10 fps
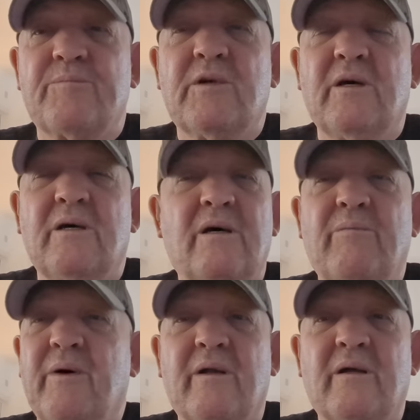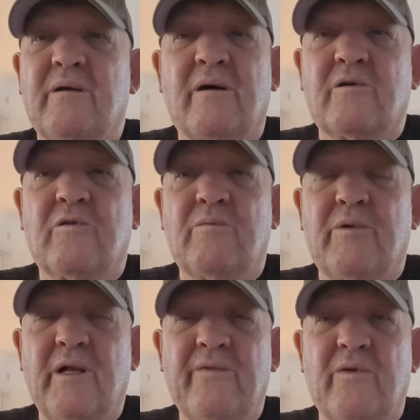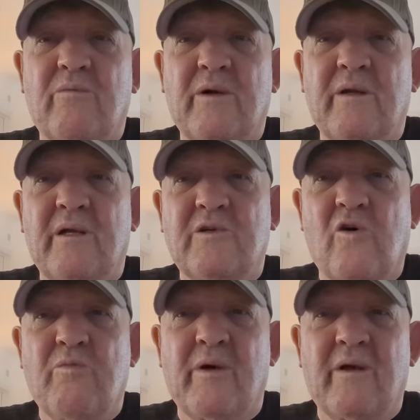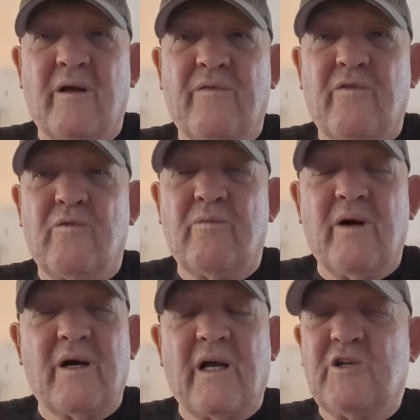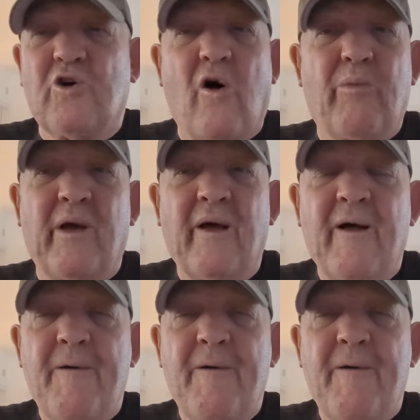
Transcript: Yeah, how about that? I couldn't believe it when he told me. I thought, fuck, it's got to be.